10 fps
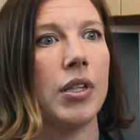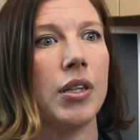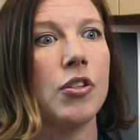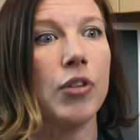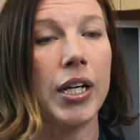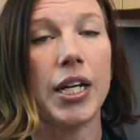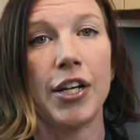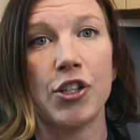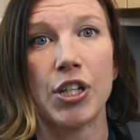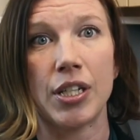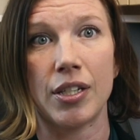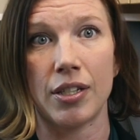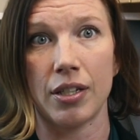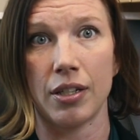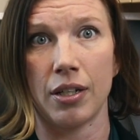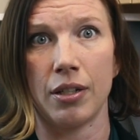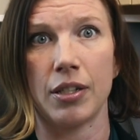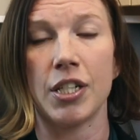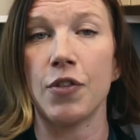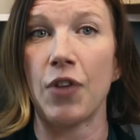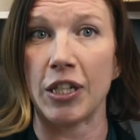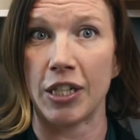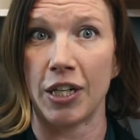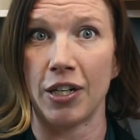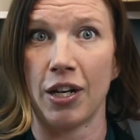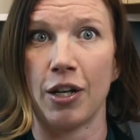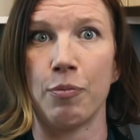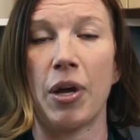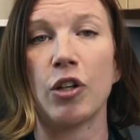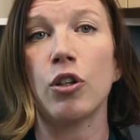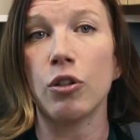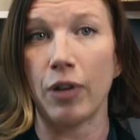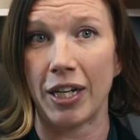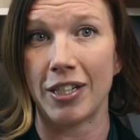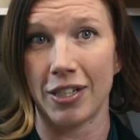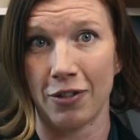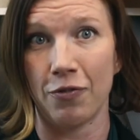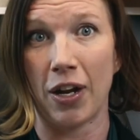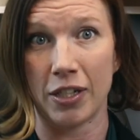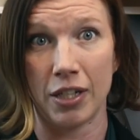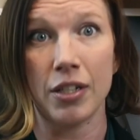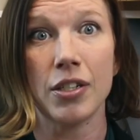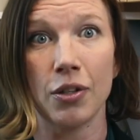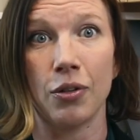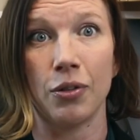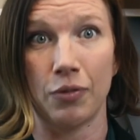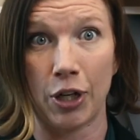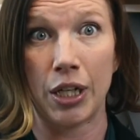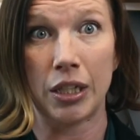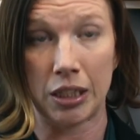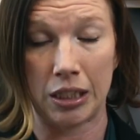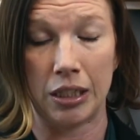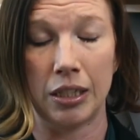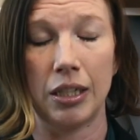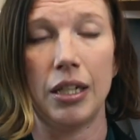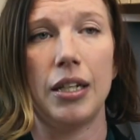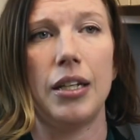The strain gauge is uh, disinfected in medical grade disinfectant, so very clean.